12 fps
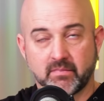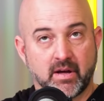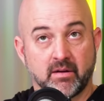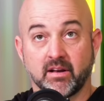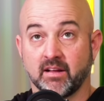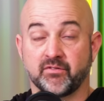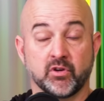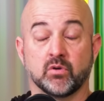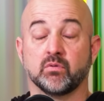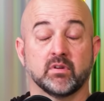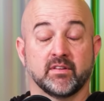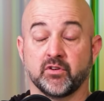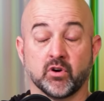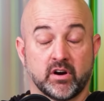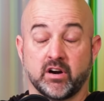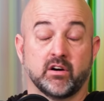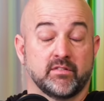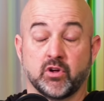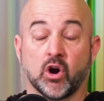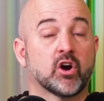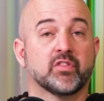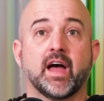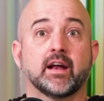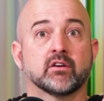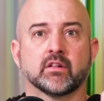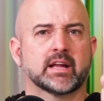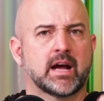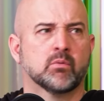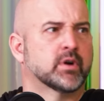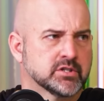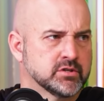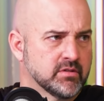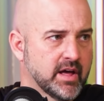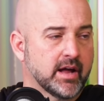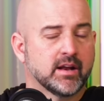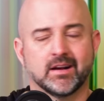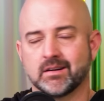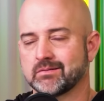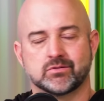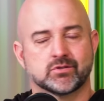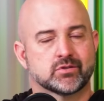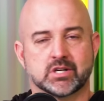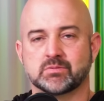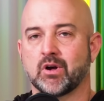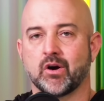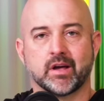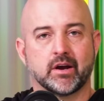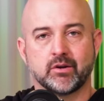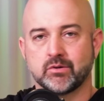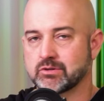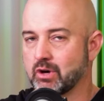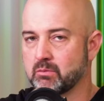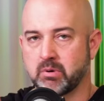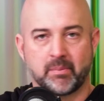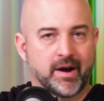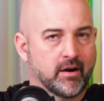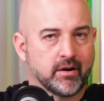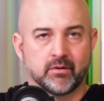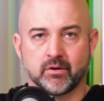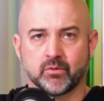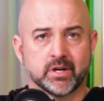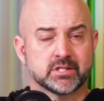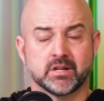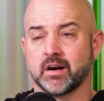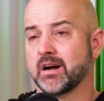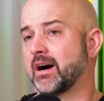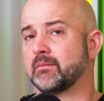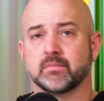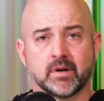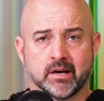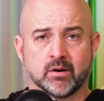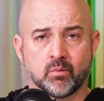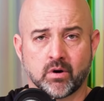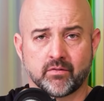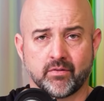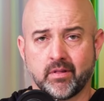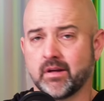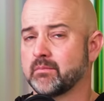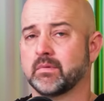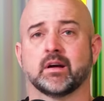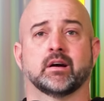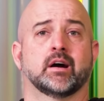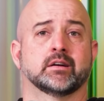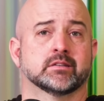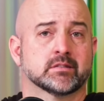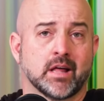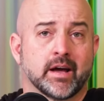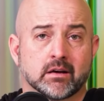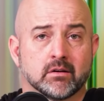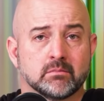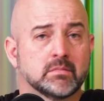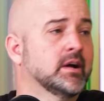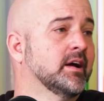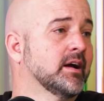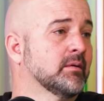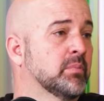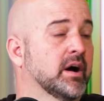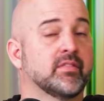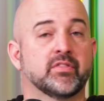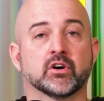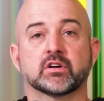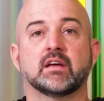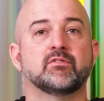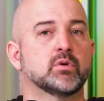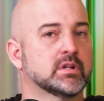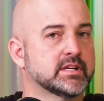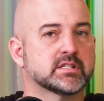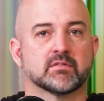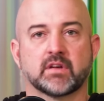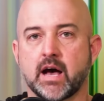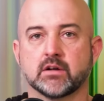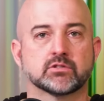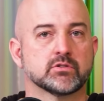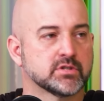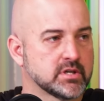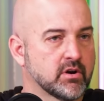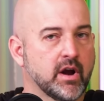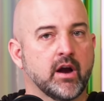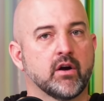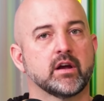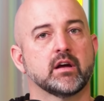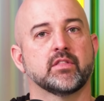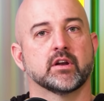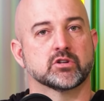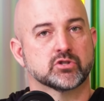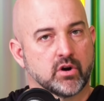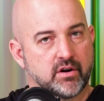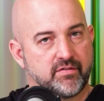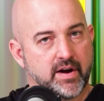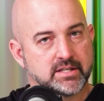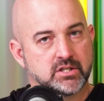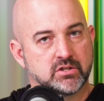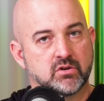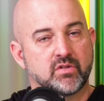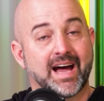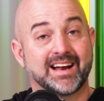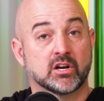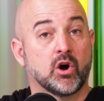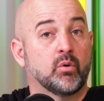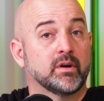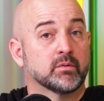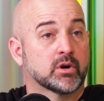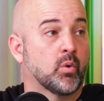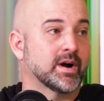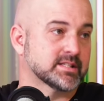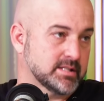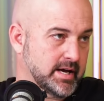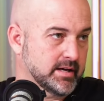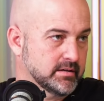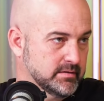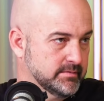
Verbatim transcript: And if you heard that and you're like, I want to do that. Trust me, all you got to do is go to prepareandenrich.com. I don't work for them. I just like them. But they'll give you a list of counselors in your area that are certified to do that. Go and request that.